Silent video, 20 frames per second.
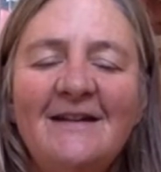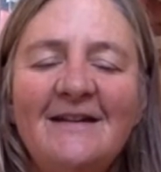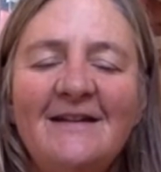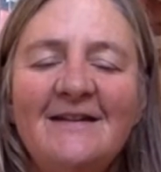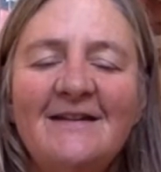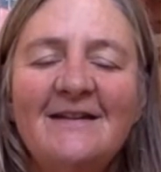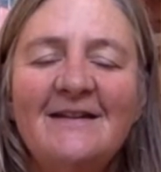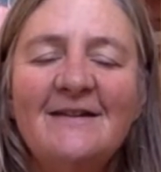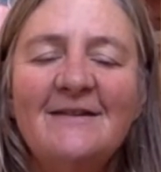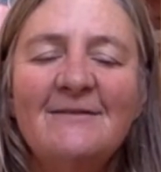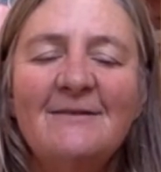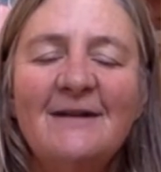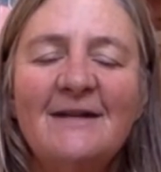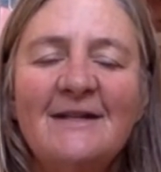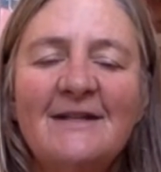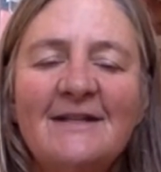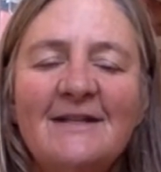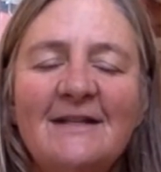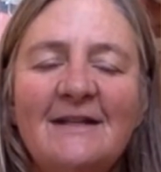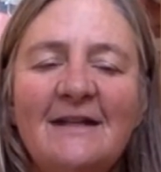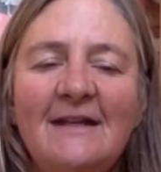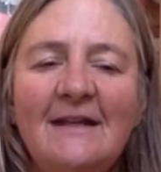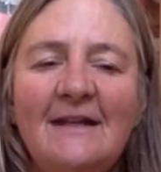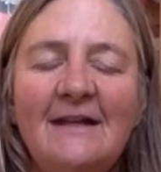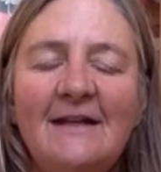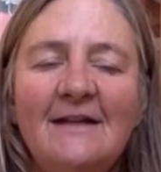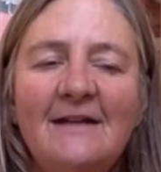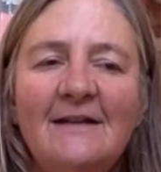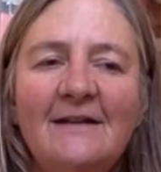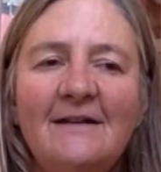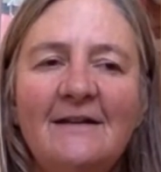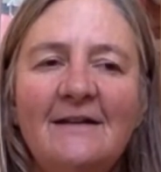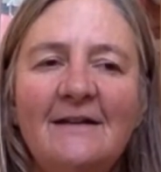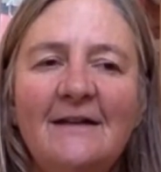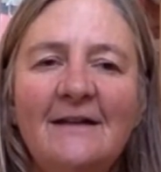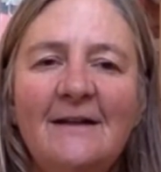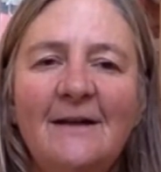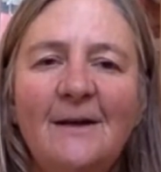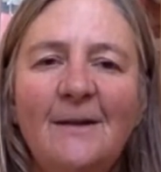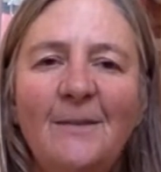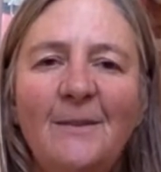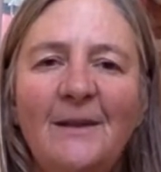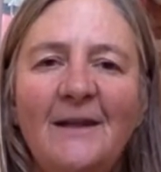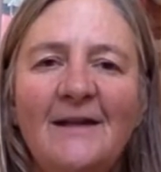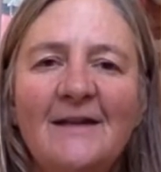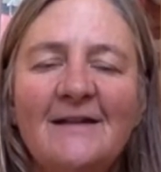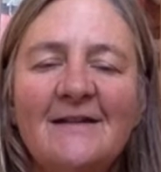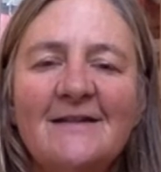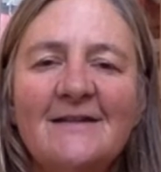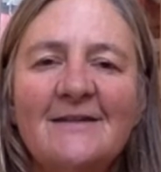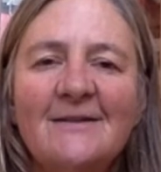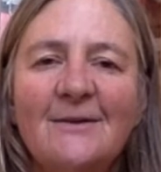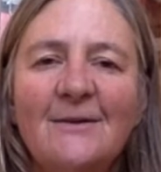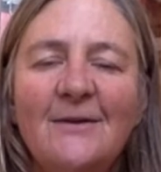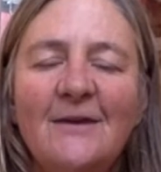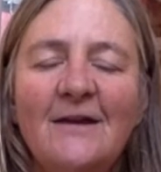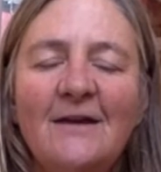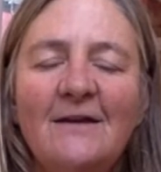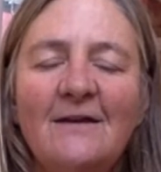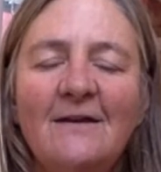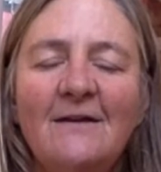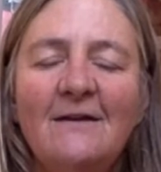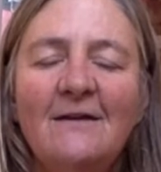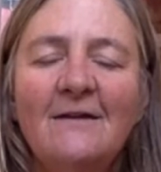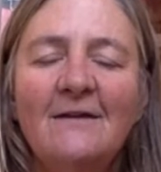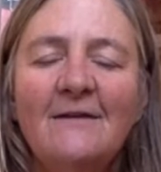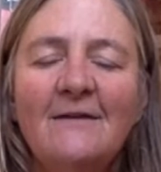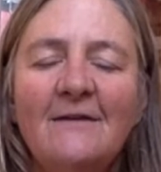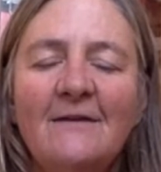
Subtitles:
just resting here in our place on the earth.